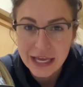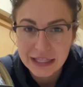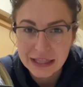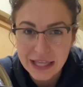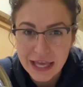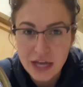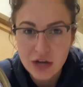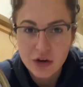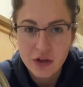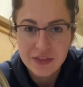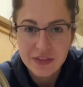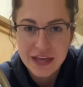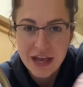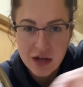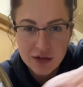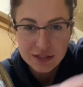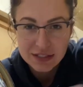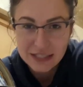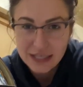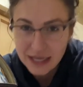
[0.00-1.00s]
layer on the
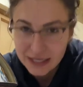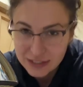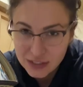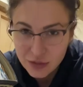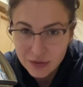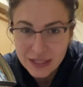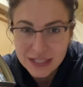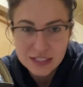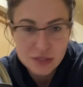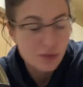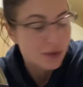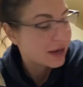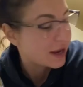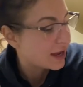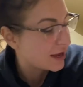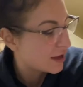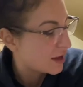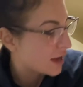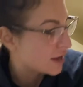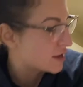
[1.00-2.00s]
outside. So that's
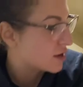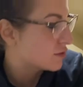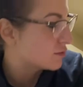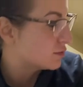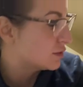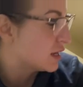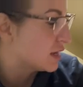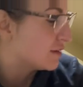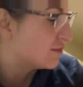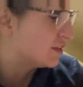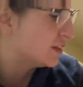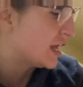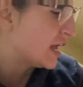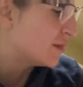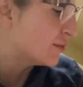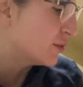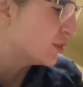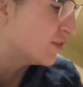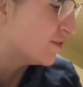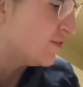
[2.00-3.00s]
why I kind of labeled the